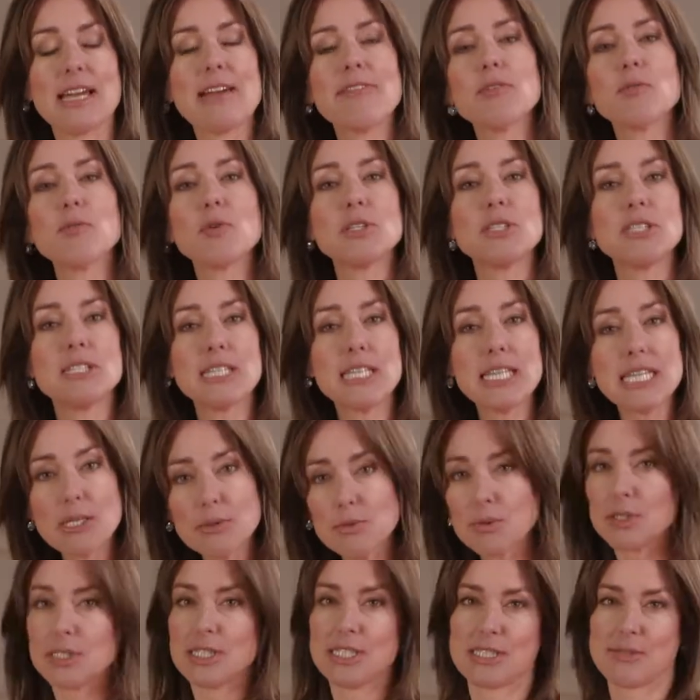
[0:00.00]
Everyone's
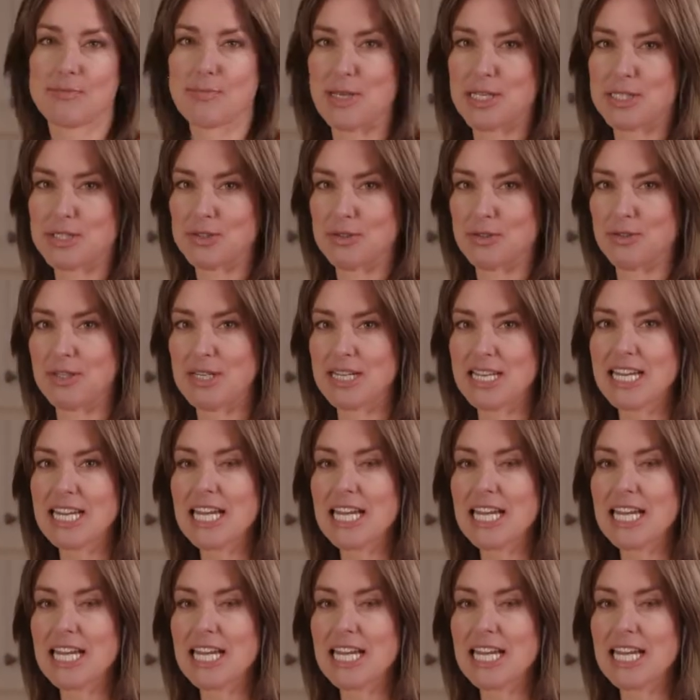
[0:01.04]
equally special.